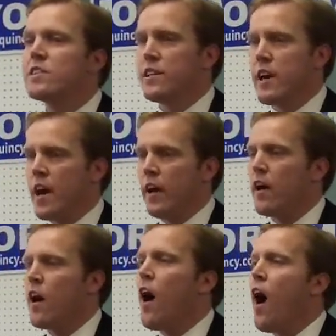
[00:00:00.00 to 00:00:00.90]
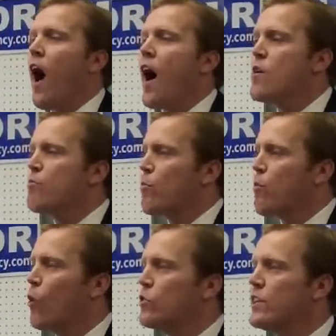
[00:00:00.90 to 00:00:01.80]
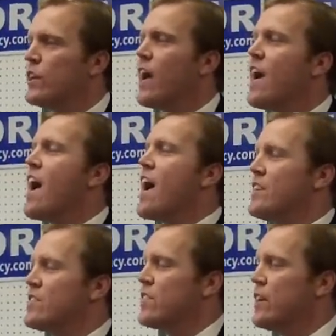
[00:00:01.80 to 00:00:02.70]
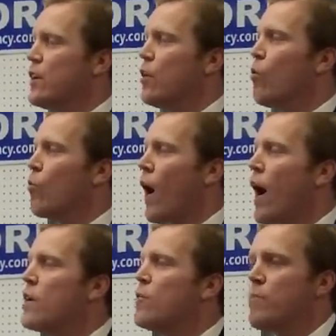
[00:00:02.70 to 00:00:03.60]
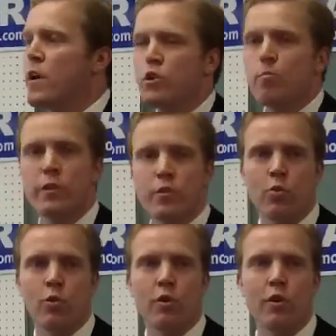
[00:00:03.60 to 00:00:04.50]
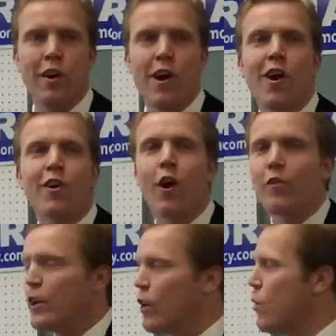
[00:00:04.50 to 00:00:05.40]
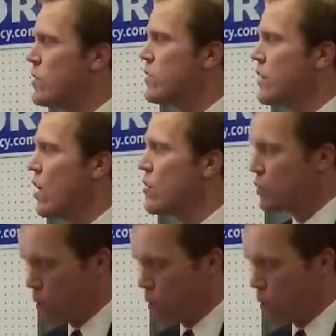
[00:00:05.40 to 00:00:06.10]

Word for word: Today, I am proposing a city-wide measurement tool called the Quincy